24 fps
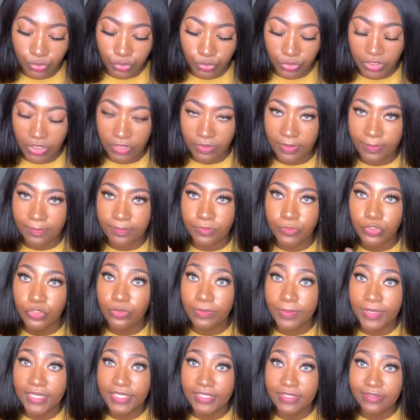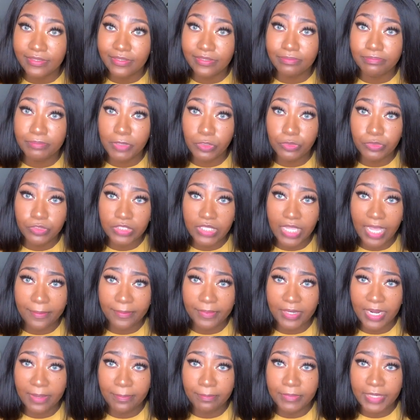so I'm 2 months post-op
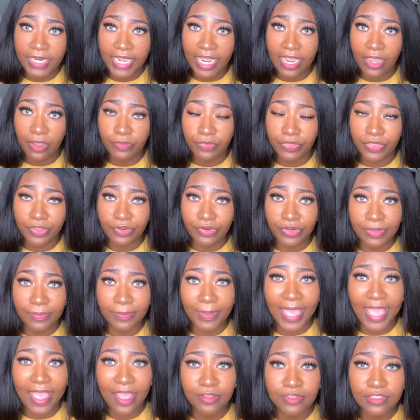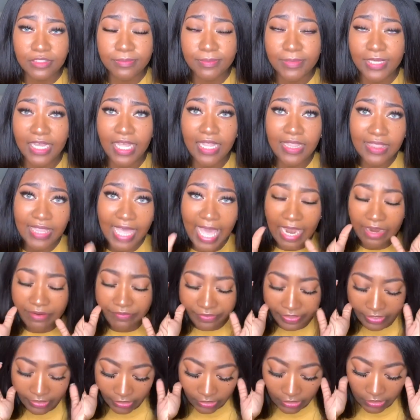and I'm down 30 pounds, but a lot of
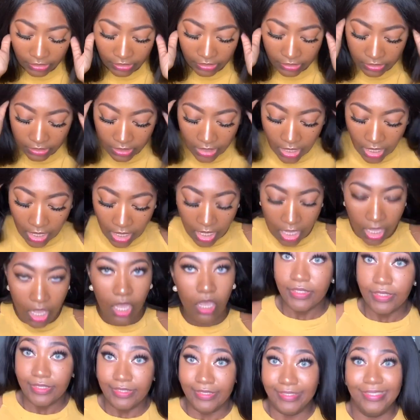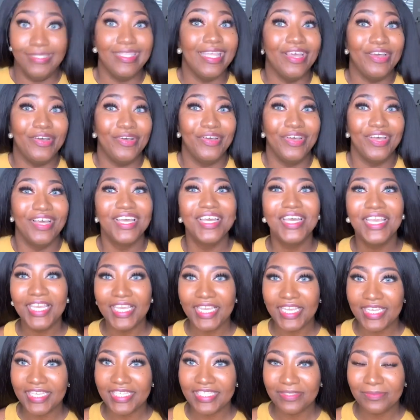inches. So
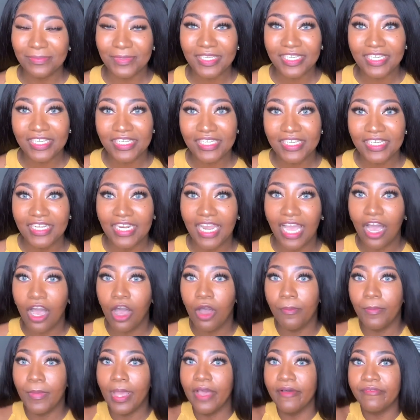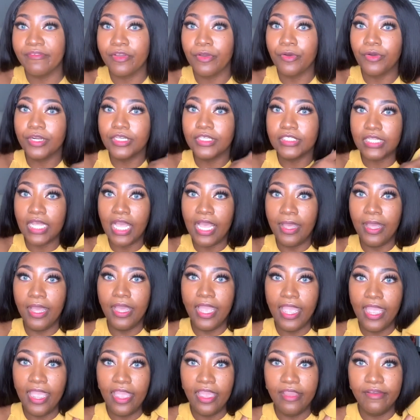it's been good. Of course, I
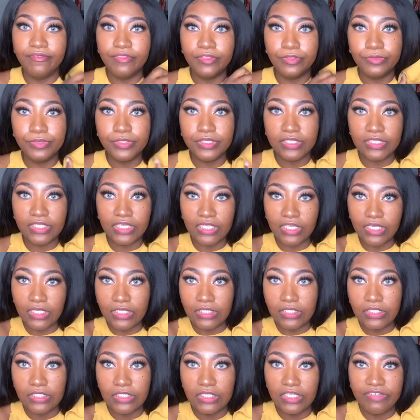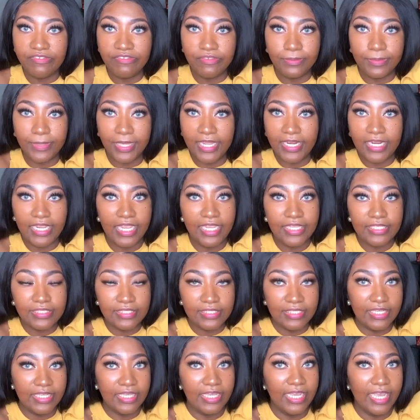have loose skin. Everybody asks
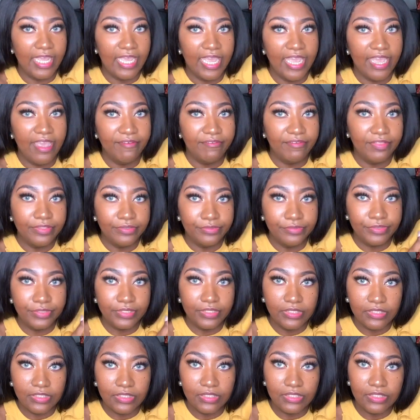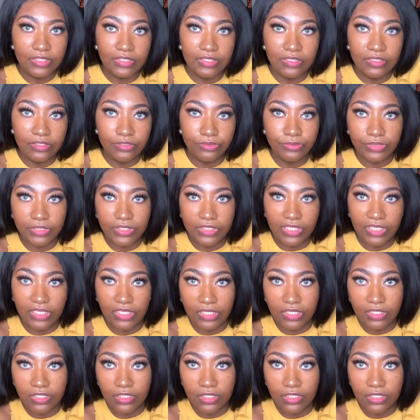that. I have loose skin.